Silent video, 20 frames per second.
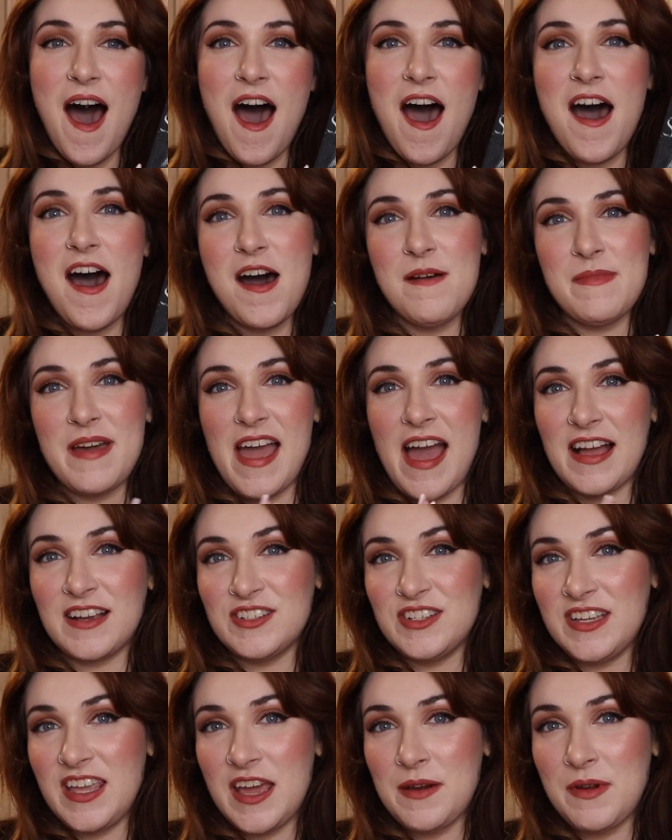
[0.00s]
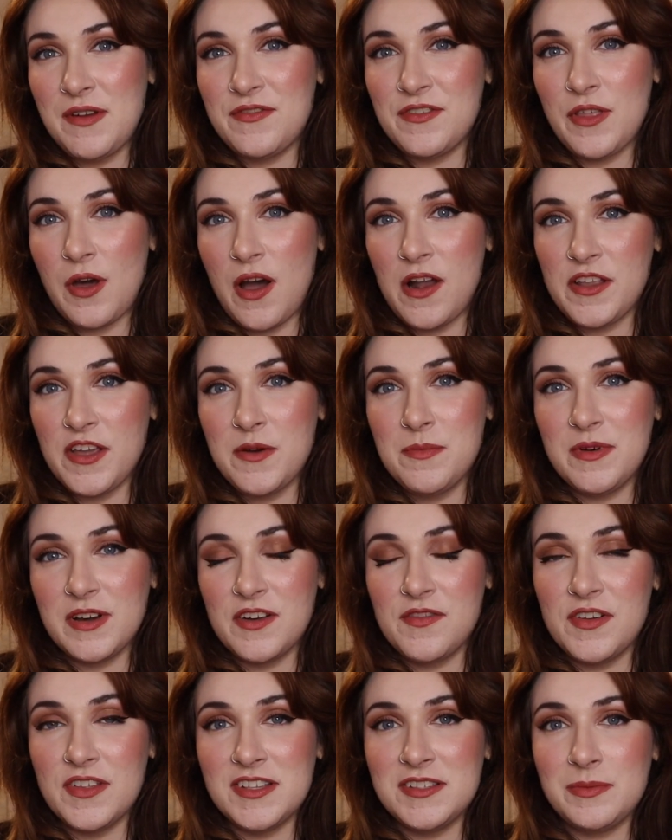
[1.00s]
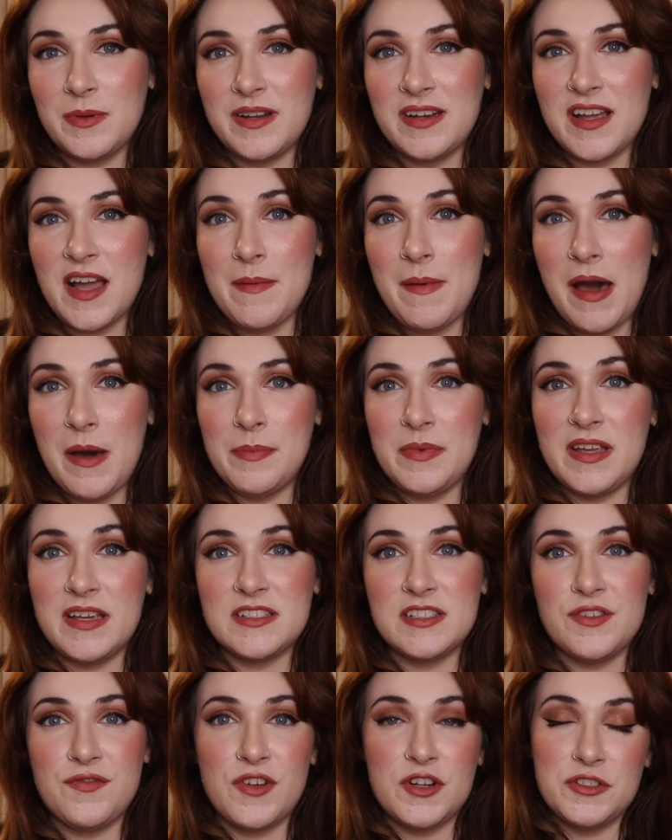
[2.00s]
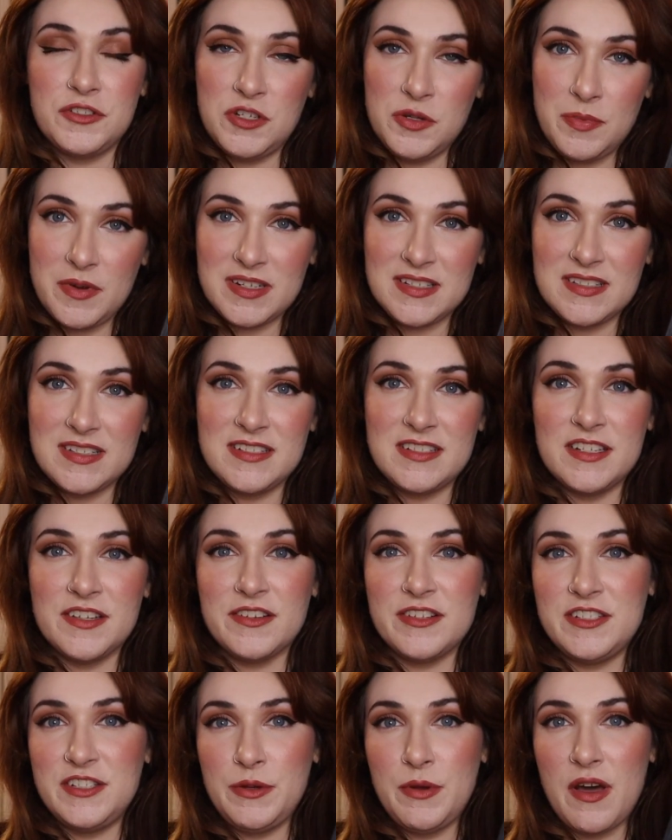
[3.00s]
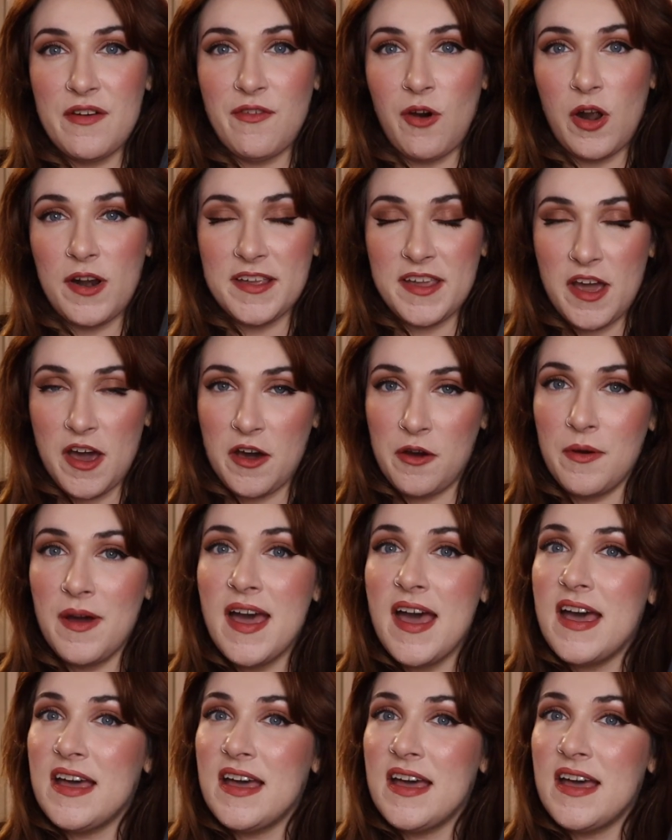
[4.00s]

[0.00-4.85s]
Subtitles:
I actually can't wait for the audiobook for this one to come out because the first 2 books in the series do have audio.